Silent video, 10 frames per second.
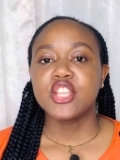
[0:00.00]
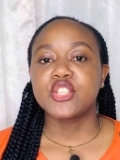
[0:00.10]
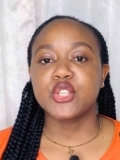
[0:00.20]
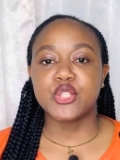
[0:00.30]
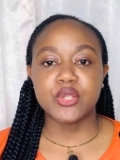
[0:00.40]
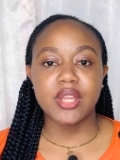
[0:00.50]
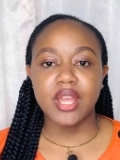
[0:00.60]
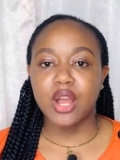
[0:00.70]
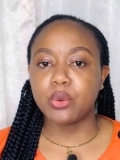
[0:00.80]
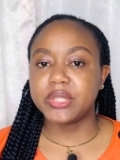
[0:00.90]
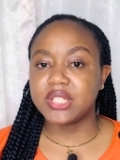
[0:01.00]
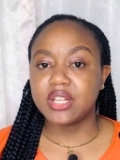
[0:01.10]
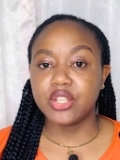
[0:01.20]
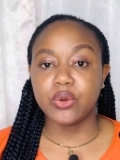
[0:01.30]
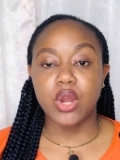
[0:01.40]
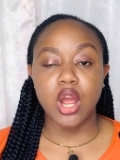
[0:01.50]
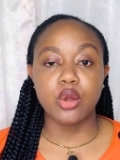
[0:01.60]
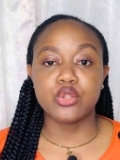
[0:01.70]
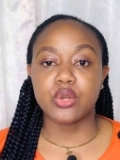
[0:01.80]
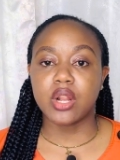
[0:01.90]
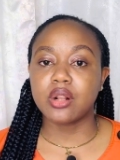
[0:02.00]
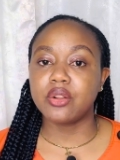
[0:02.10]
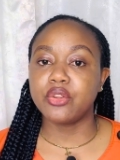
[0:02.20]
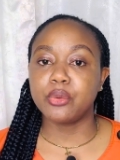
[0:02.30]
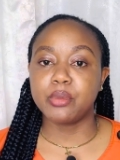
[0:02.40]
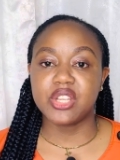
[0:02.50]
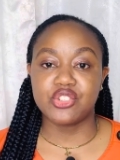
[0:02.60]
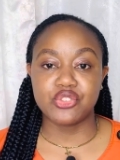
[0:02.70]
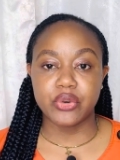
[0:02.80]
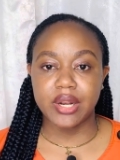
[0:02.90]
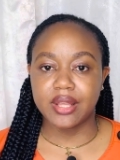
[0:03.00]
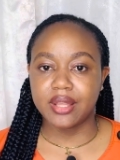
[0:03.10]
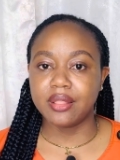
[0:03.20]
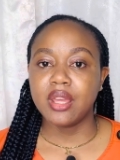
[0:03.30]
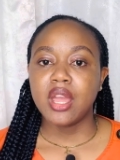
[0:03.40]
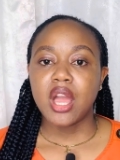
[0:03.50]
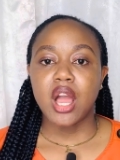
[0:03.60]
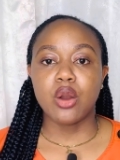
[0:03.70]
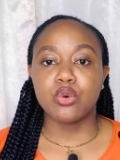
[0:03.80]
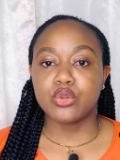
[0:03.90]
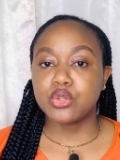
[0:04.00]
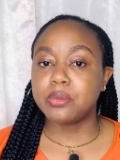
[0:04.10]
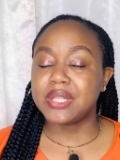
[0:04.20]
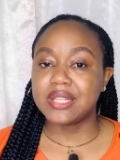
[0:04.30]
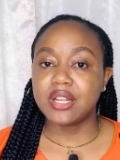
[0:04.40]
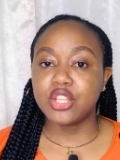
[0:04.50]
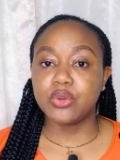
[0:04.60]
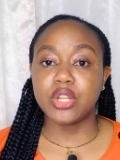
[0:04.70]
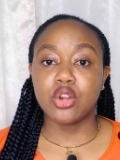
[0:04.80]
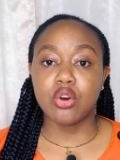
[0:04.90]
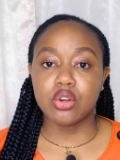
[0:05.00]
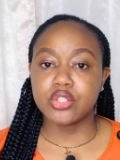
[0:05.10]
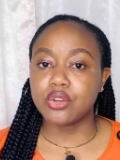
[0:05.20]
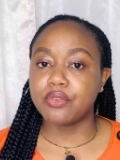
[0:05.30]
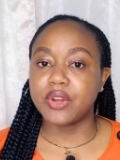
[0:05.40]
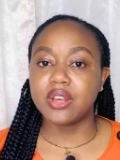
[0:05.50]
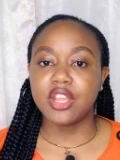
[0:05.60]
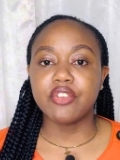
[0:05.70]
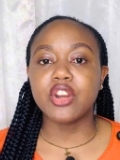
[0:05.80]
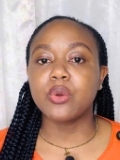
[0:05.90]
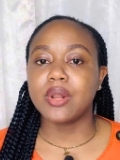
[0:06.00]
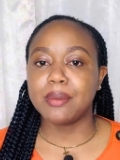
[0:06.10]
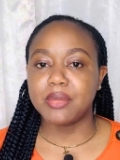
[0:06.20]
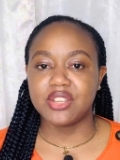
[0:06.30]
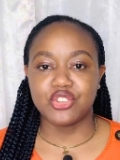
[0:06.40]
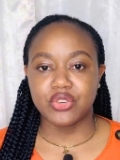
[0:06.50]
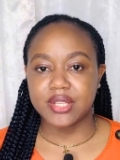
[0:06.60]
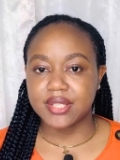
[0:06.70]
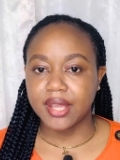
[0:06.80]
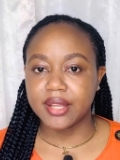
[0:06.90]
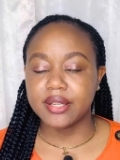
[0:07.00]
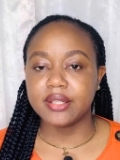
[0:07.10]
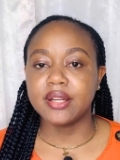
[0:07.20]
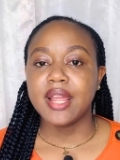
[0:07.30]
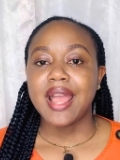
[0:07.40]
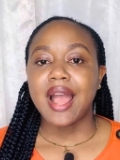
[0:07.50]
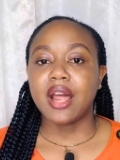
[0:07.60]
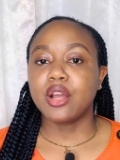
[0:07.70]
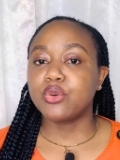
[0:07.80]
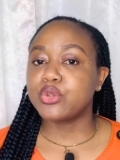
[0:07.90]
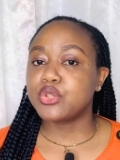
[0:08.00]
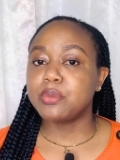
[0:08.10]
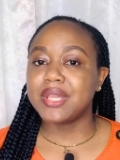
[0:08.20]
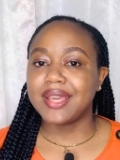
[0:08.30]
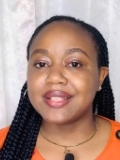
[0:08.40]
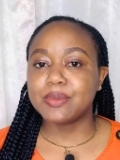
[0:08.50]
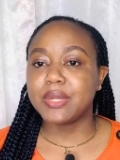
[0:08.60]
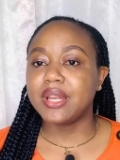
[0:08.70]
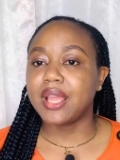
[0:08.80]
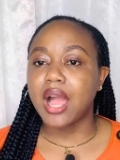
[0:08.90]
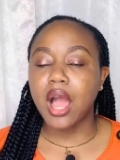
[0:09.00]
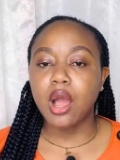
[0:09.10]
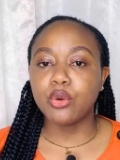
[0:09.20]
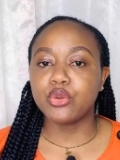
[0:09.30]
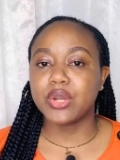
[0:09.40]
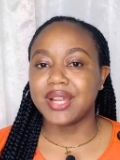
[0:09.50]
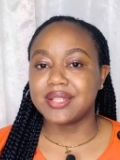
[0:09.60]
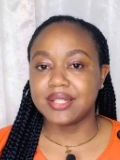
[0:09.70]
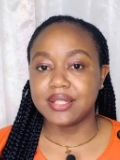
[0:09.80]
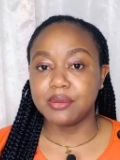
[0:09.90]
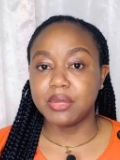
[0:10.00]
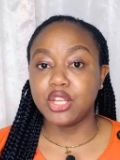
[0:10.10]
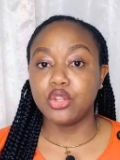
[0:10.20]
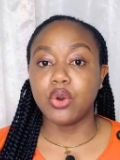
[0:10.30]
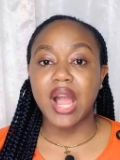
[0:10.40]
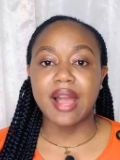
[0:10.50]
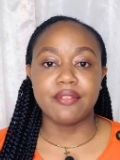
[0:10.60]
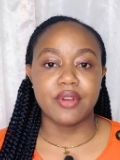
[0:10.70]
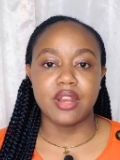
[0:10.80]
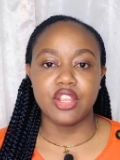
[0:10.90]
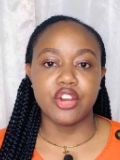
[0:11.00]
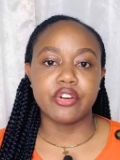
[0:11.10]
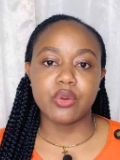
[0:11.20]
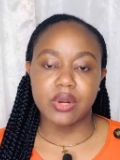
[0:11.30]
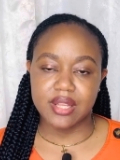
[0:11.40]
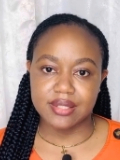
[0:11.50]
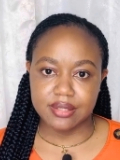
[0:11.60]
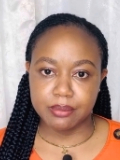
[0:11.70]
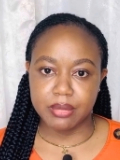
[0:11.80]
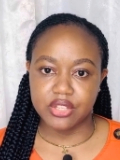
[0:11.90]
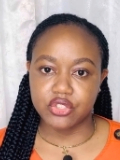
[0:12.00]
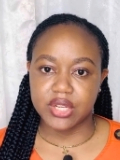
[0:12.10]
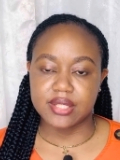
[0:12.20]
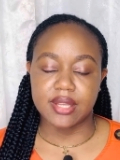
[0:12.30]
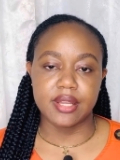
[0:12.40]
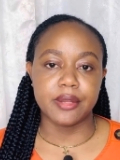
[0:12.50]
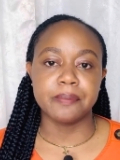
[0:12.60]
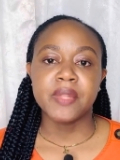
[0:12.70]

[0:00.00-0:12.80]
So today I'll be telling you how to calculate your menstrual length. I'll also be telling you the cause of an irregular menstrual cycle, and I'll also be explaining how you can determine you have an irregular menstrual cycle.